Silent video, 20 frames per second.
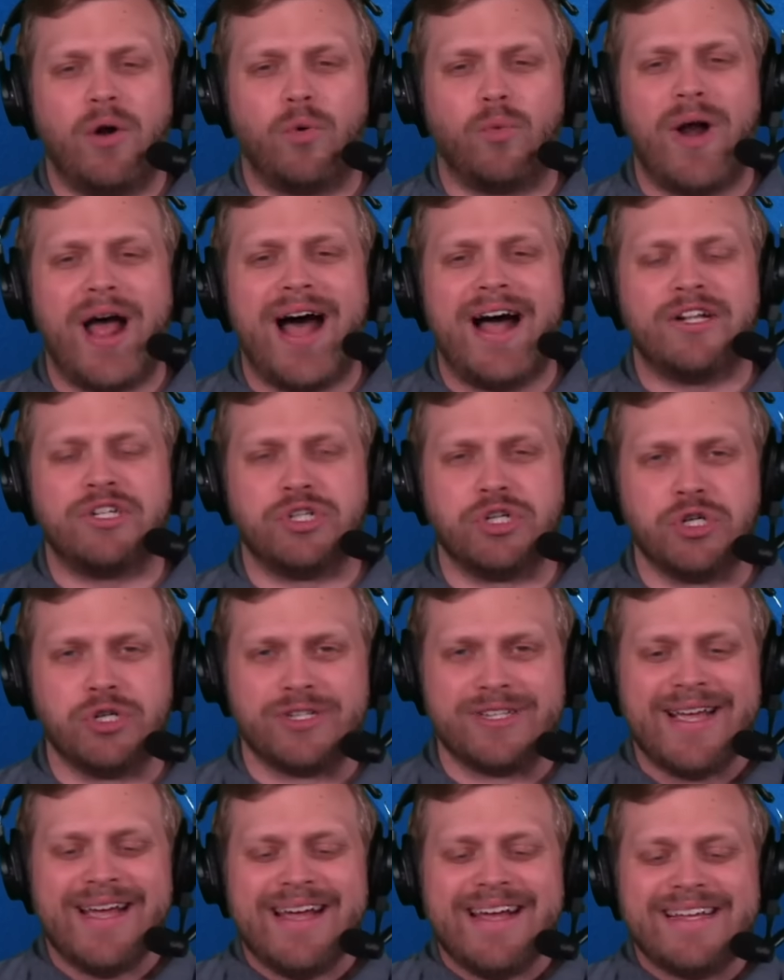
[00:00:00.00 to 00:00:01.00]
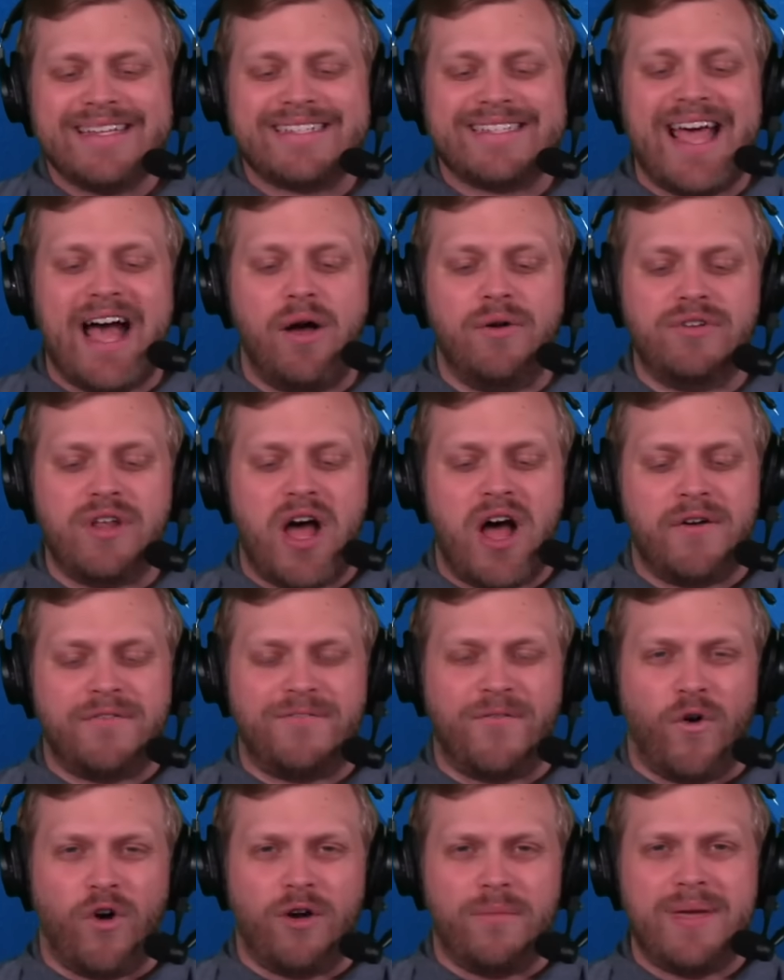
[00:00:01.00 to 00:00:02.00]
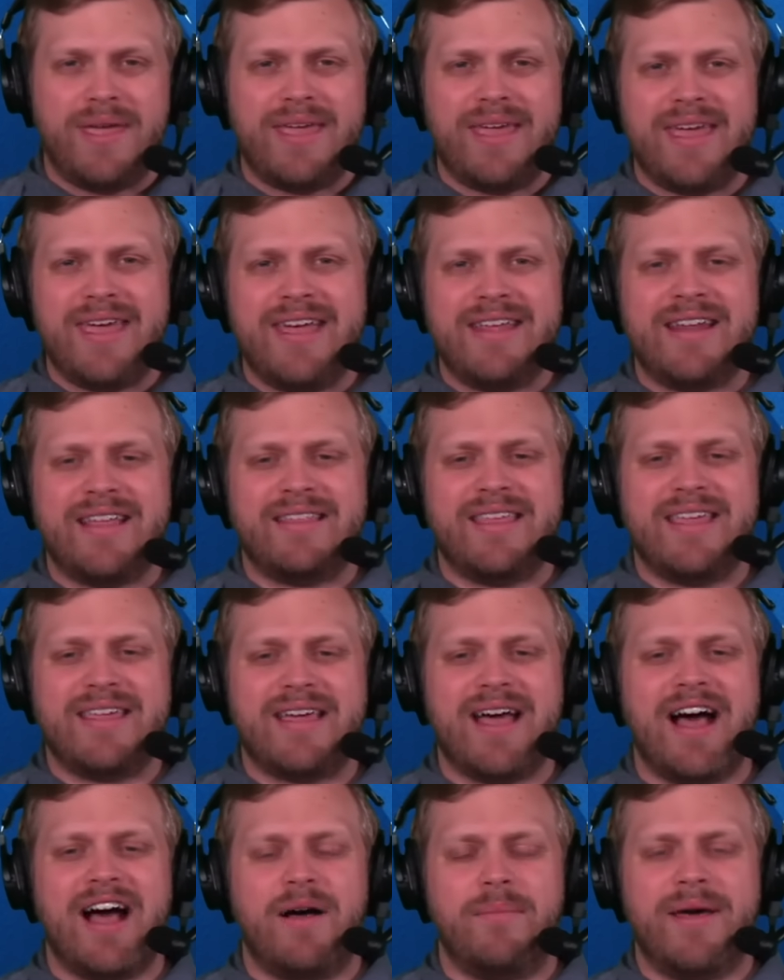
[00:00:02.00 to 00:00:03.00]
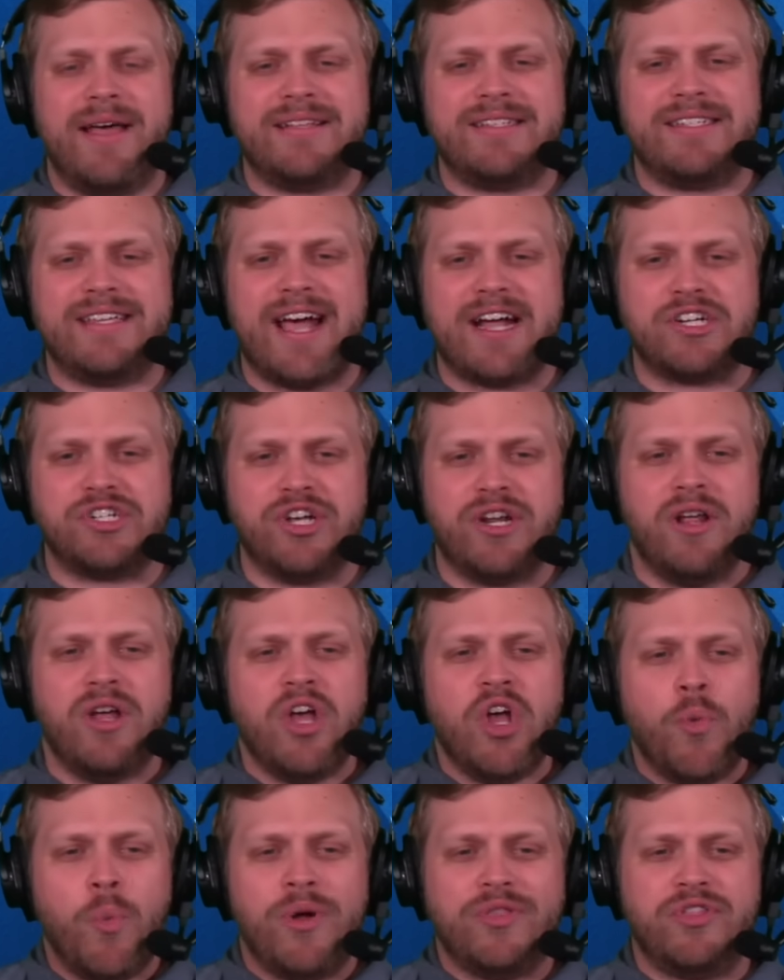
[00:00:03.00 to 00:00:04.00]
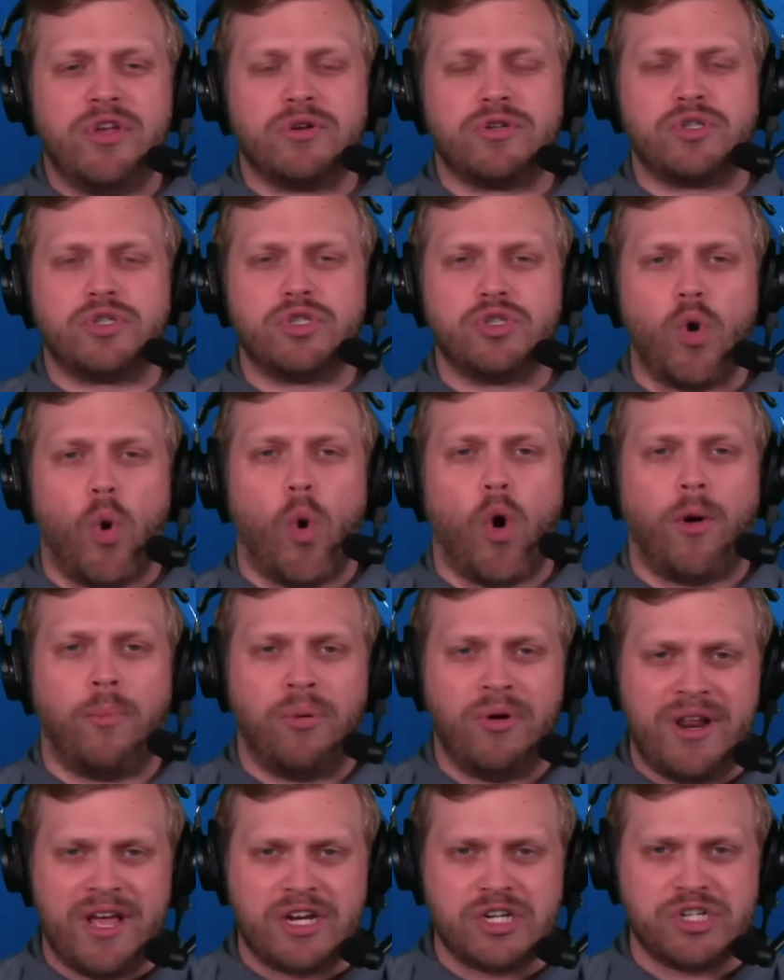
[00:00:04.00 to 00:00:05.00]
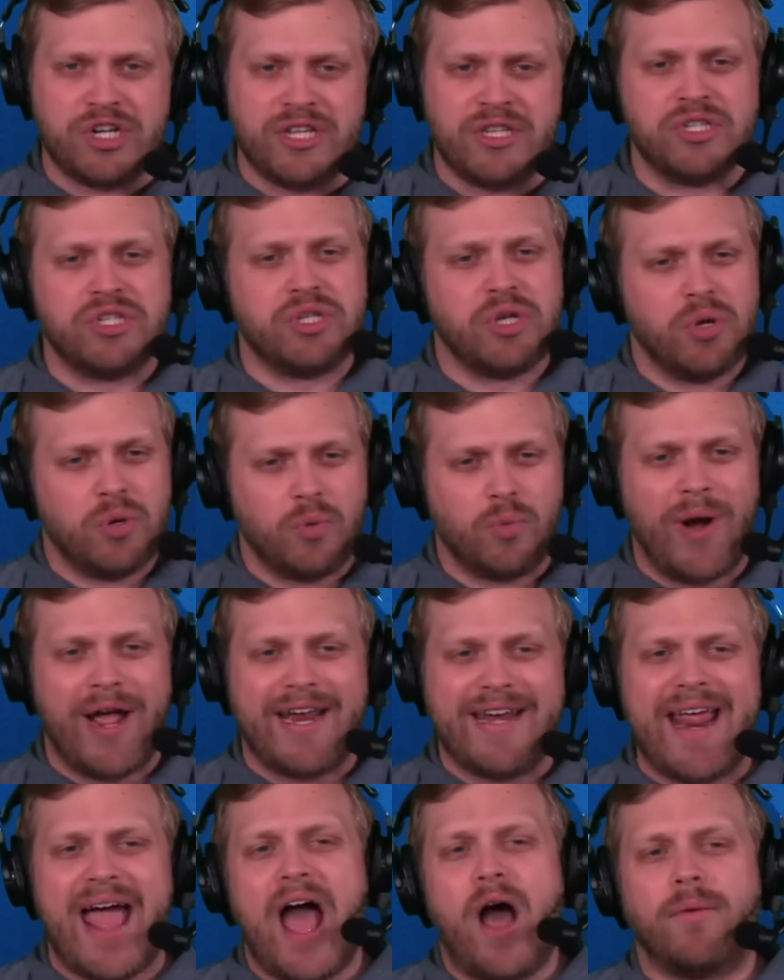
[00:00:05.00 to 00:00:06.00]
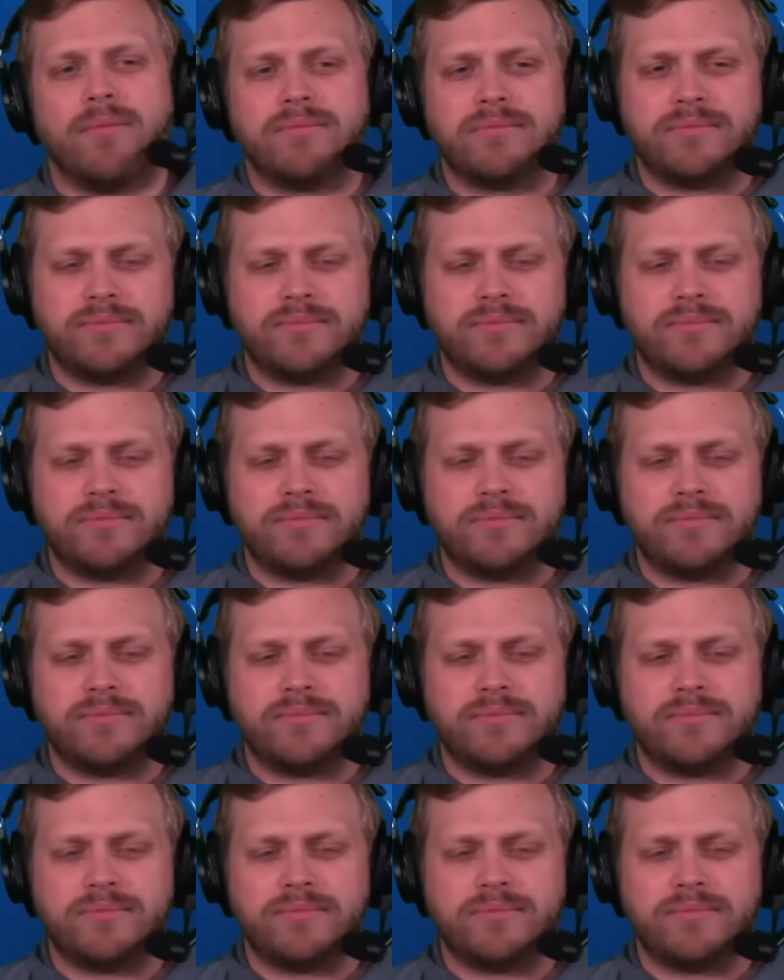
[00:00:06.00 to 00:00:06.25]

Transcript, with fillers: Rodgers. Sound off for me in the comment section with your score predictions right now.